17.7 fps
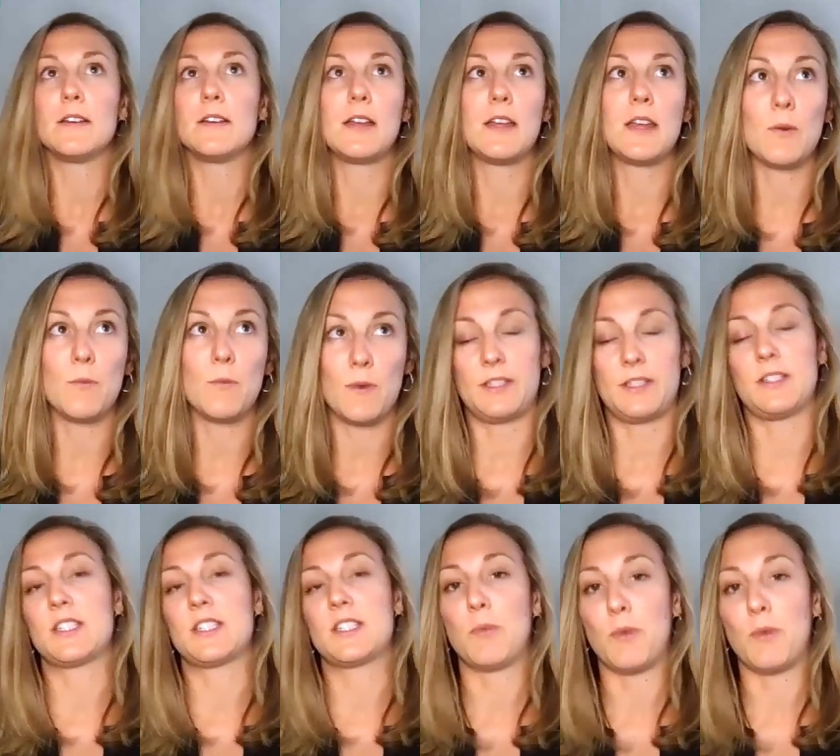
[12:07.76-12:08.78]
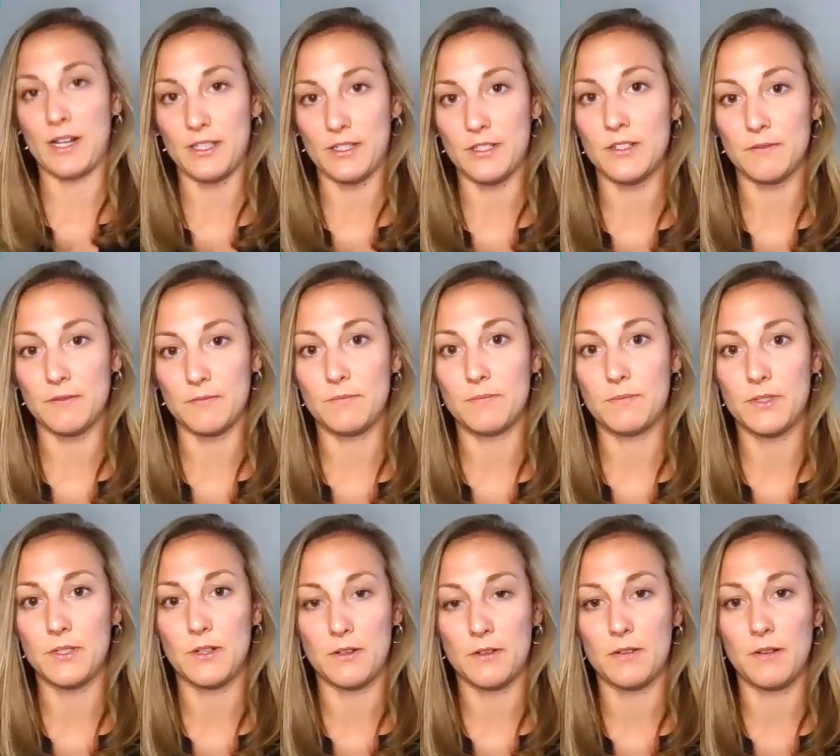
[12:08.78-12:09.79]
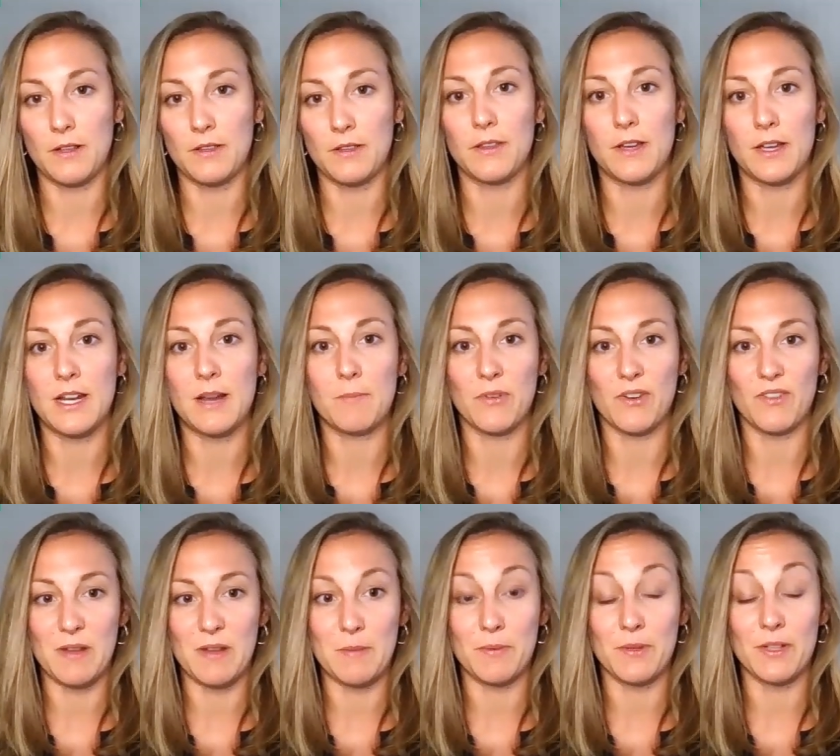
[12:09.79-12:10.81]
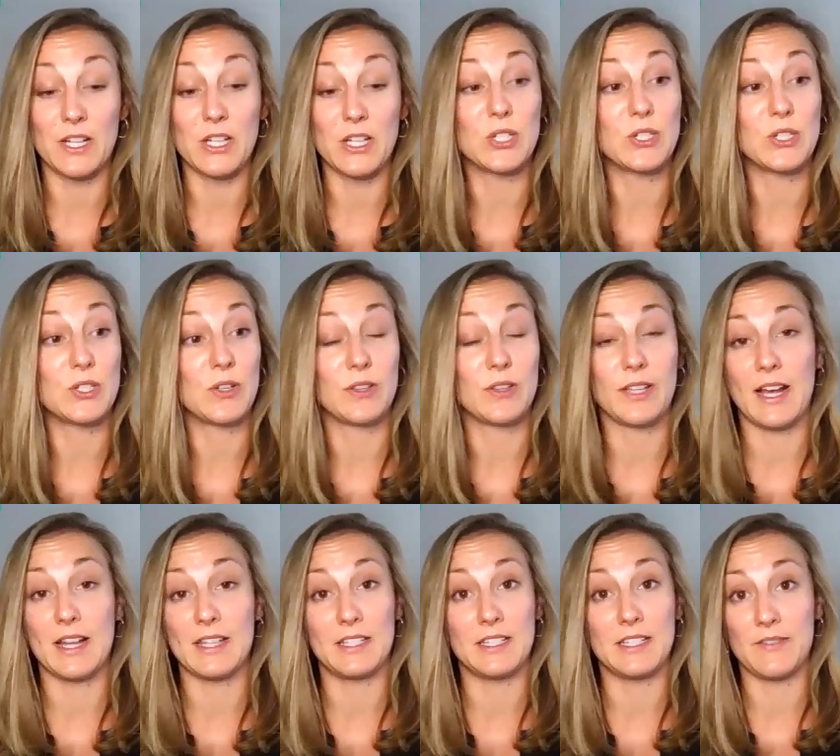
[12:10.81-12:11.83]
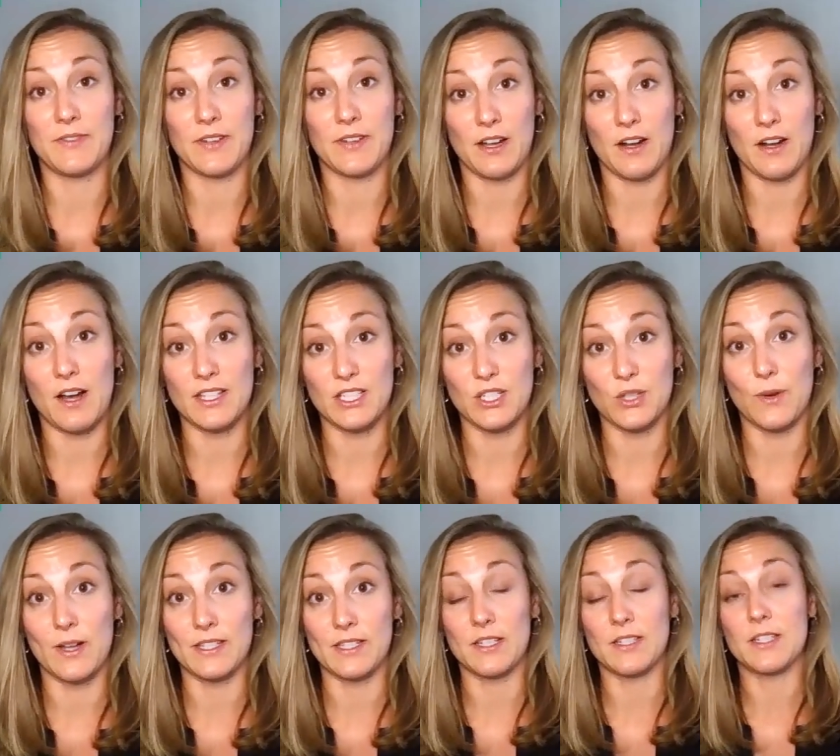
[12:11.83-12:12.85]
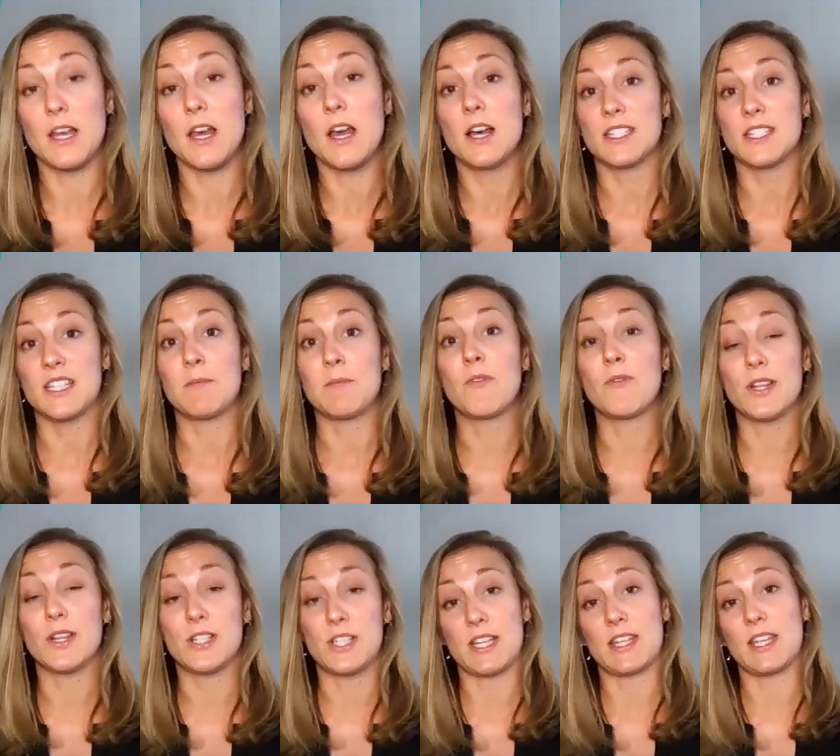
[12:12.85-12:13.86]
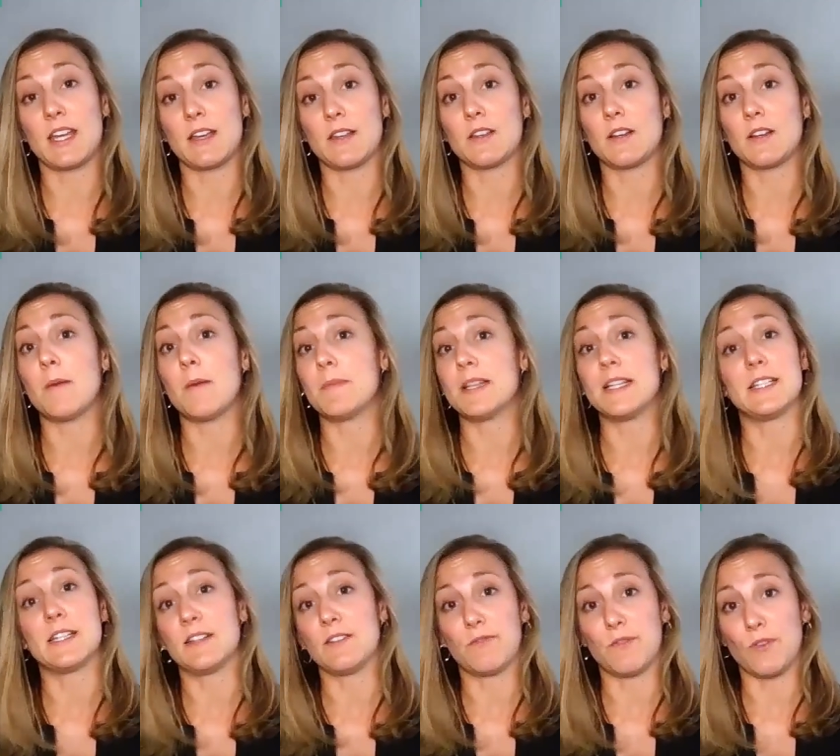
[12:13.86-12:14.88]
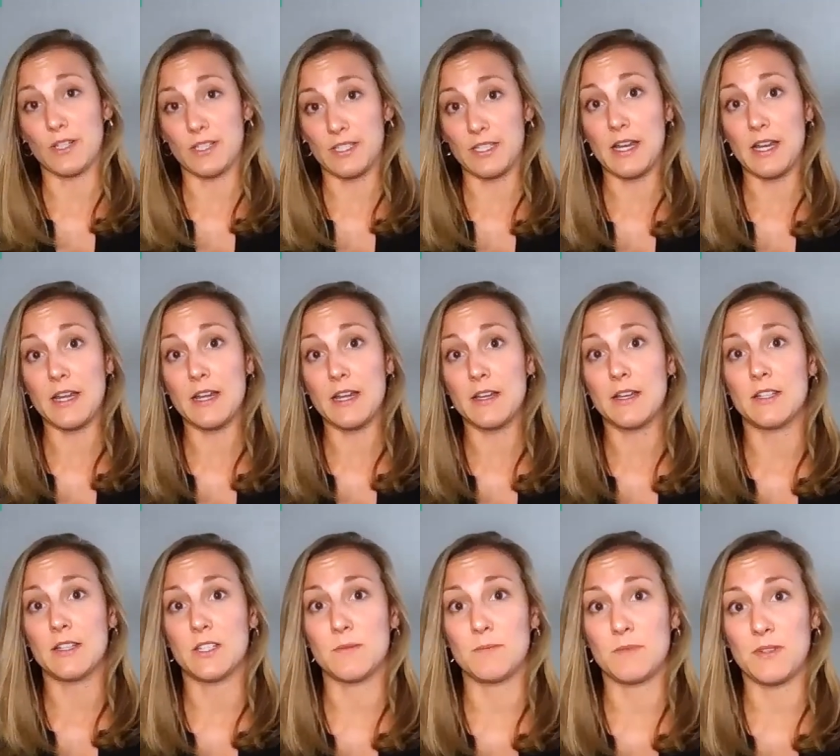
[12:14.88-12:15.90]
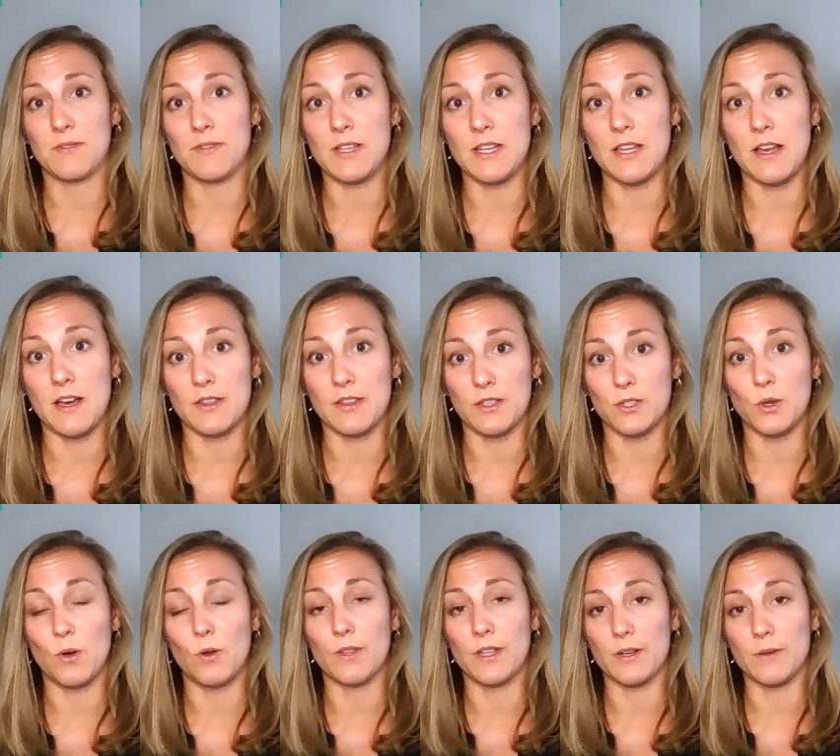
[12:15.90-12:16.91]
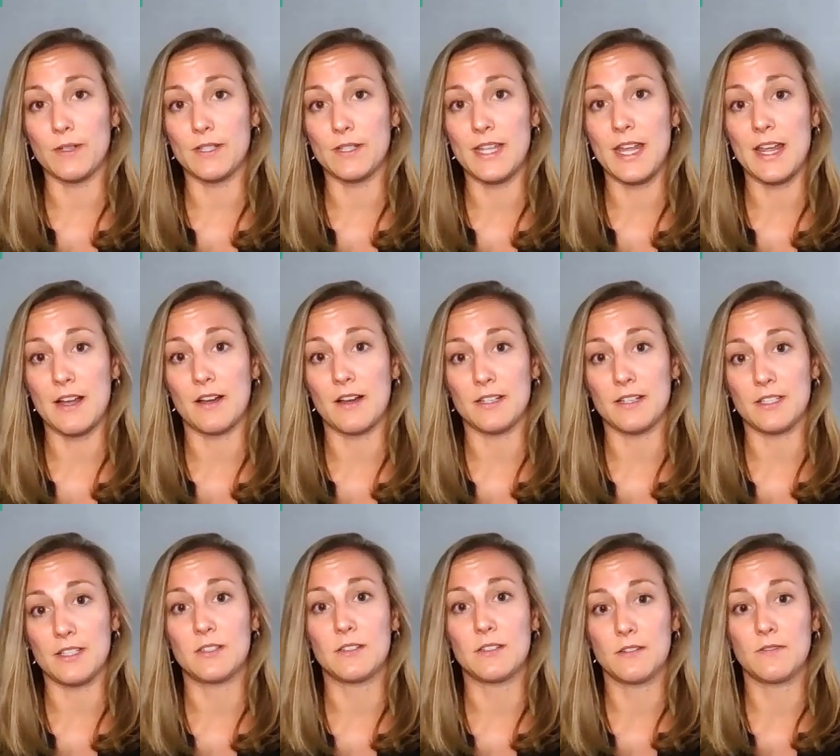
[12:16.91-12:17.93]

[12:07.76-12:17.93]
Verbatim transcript: It was disappointing to so, a, a number of people, and it certainly had significant consequences, some of which I think the company didn't foresee in terms of the uh, the toll that it would take on its